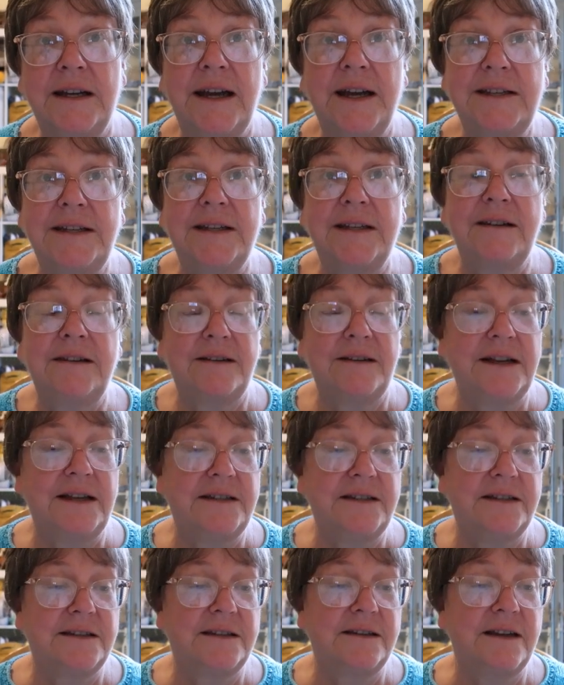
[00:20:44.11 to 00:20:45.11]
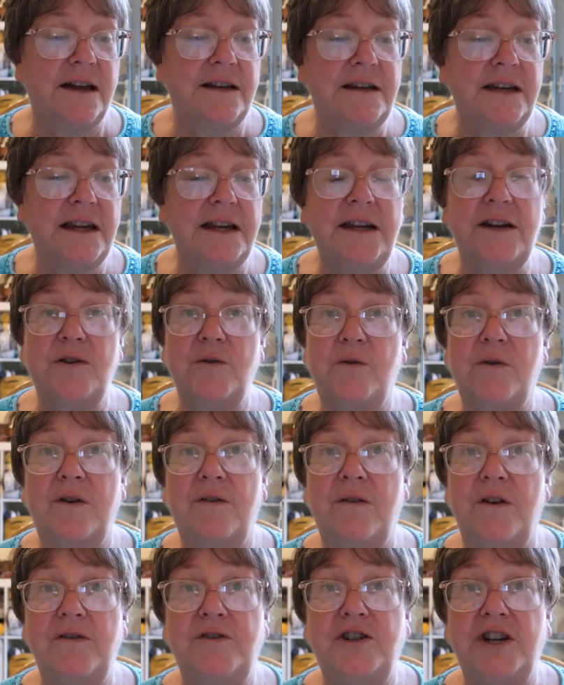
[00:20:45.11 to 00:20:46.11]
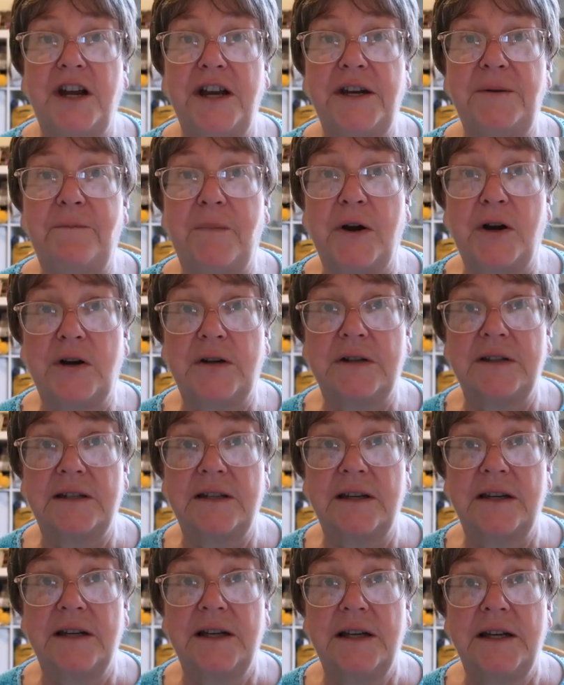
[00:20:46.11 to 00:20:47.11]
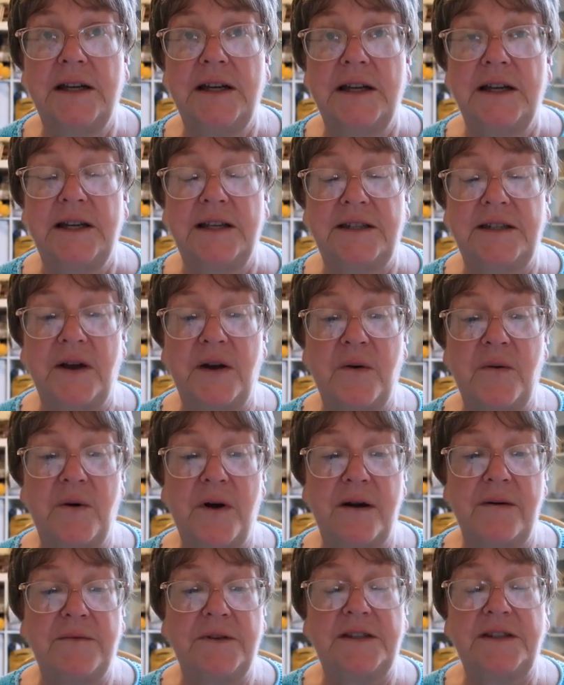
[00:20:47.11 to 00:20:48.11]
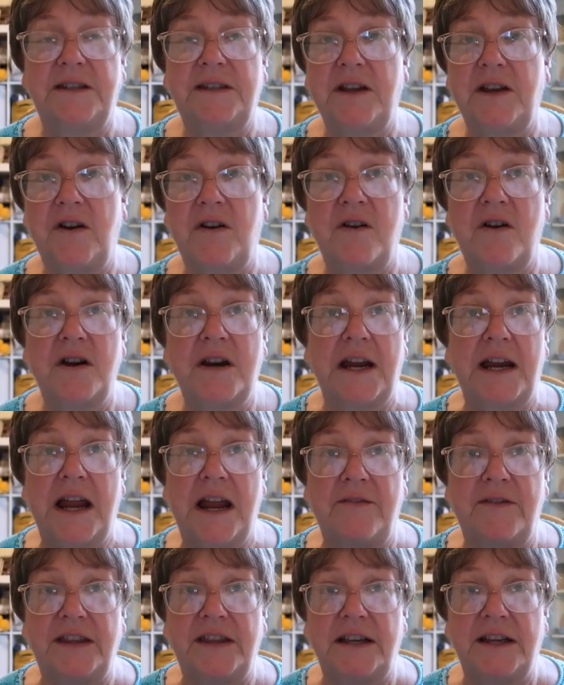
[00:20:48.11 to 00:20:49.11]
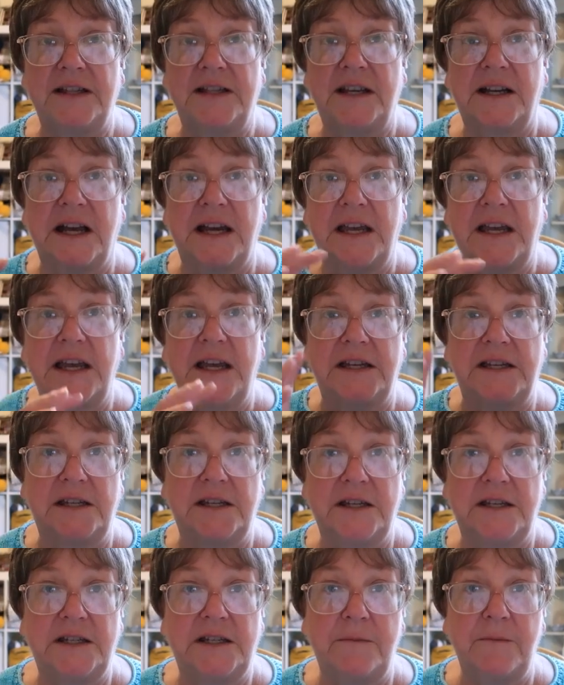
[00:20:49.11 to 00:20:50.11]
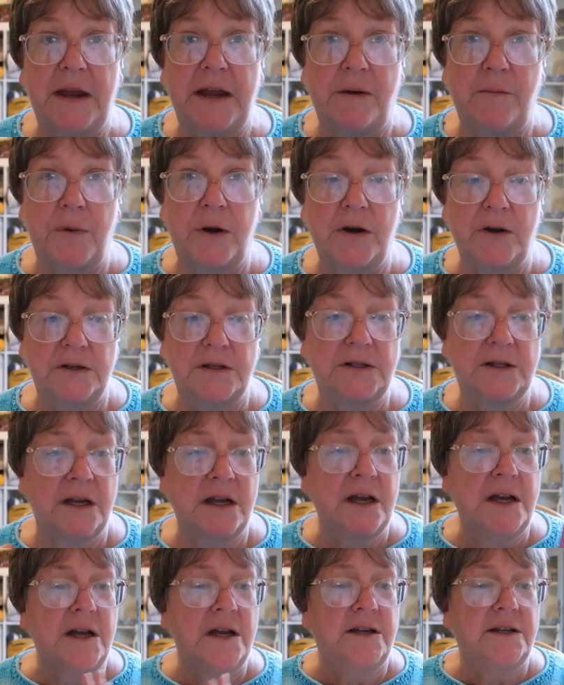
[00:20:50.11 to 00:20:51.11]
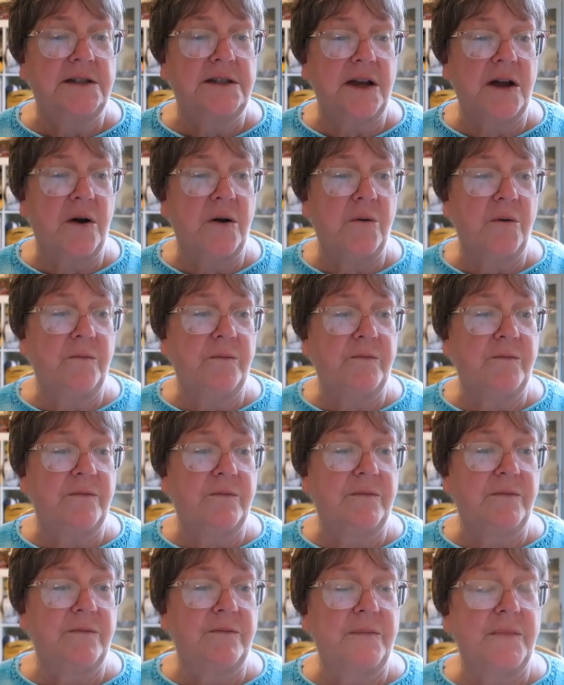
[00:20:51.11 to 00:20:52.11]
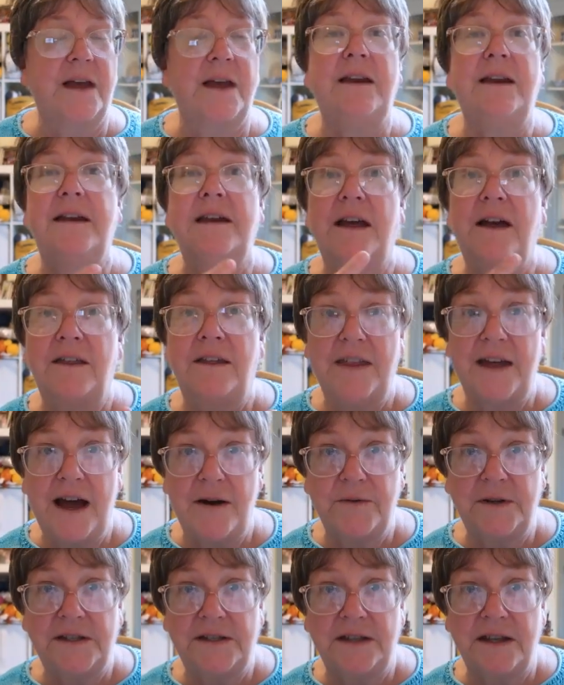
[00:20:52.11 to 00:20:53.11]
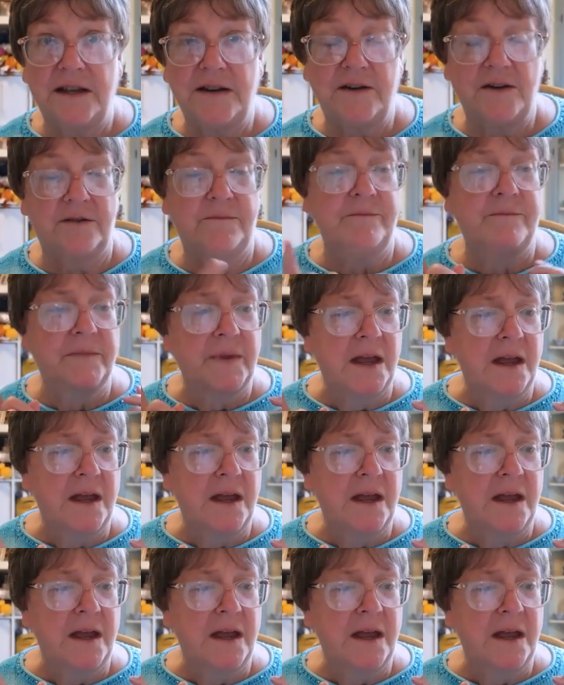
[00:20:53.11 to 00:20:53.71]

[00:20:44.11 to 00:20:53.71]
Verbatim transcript: It's a, it's a knitted or crocheted purse. So um, it's the yarn and everything. It's like a kit to make a purse. So now that was Thunder.